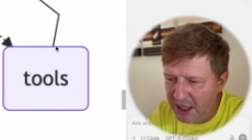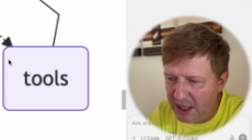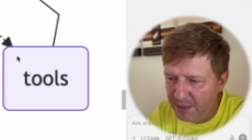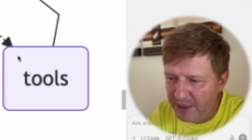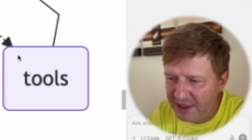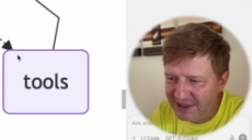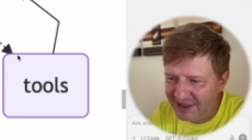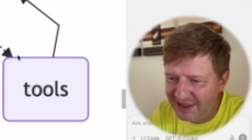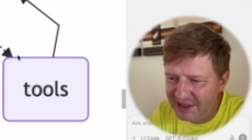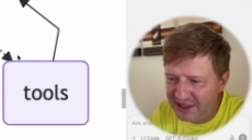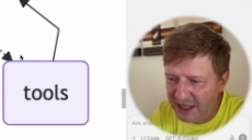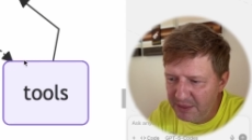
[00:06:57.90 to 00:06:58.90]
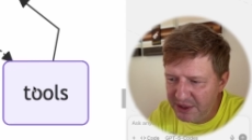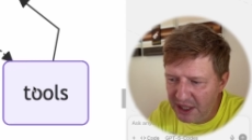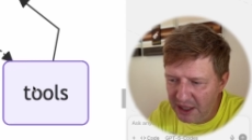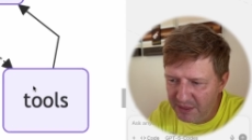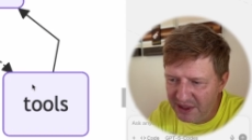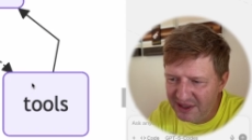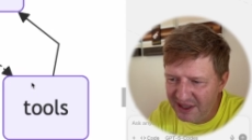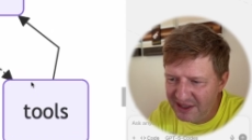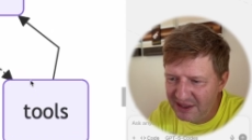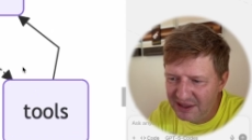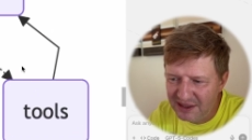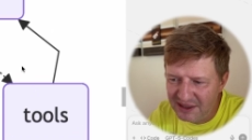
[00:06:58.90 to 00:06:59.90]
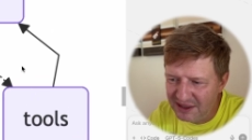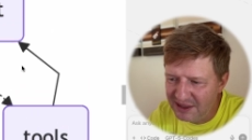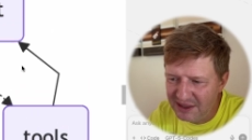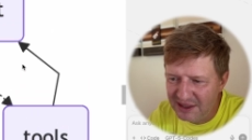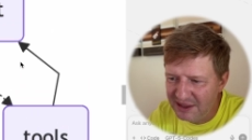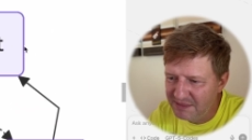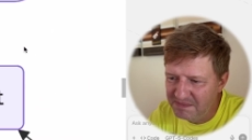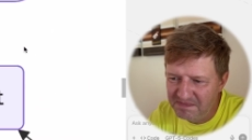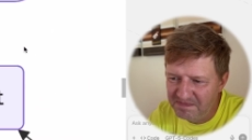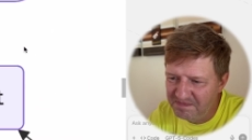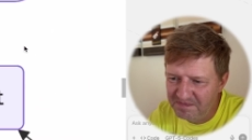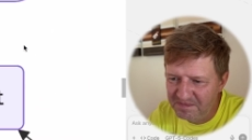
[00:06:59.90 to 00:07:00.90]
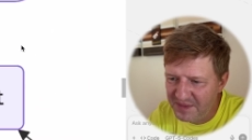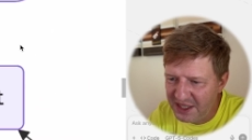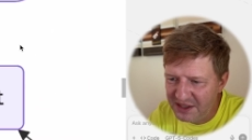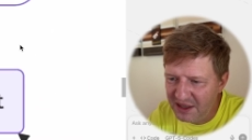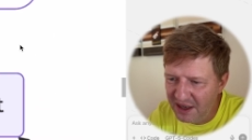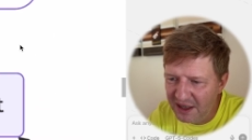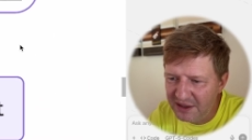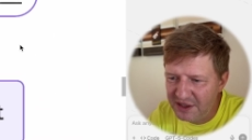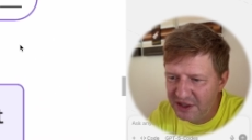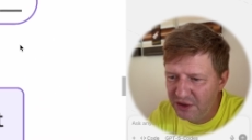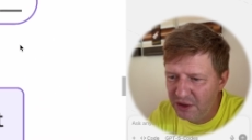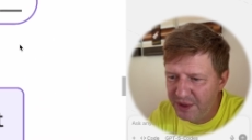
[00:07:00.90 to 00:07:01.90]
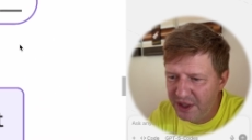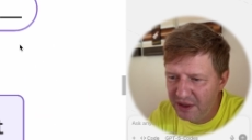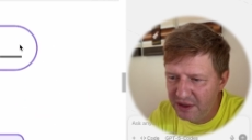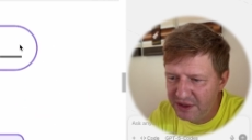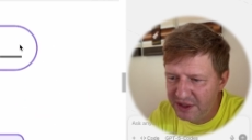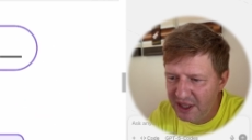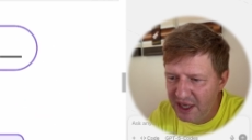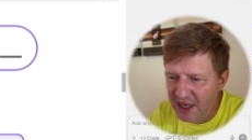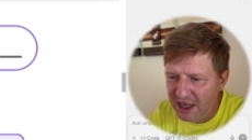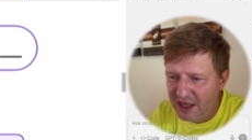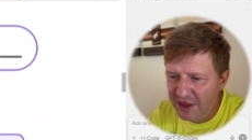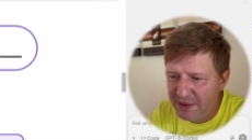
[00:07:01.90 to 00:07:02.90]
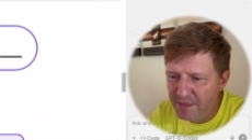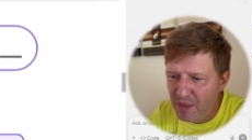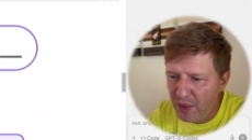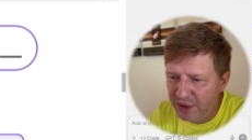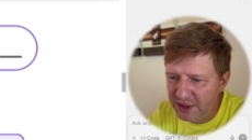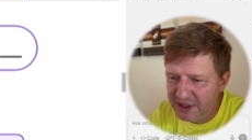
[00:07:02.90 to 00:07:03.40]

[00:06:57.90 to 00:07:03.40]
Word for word: But at the same time, it doesn't, uh, doesn't hurt us at all because the model